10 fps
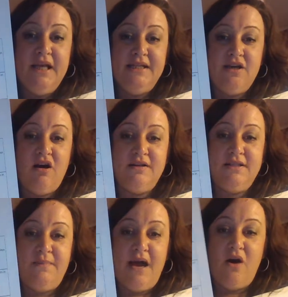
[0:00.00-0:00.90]
It
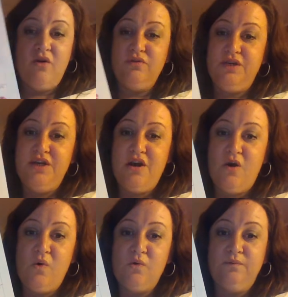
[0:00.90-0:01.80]
talks about,
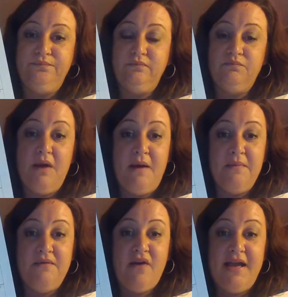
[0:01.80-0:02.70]

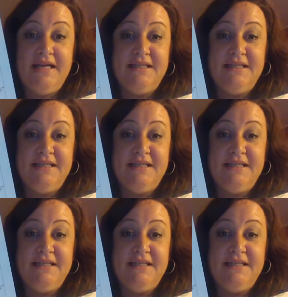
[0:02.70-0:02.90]
inviting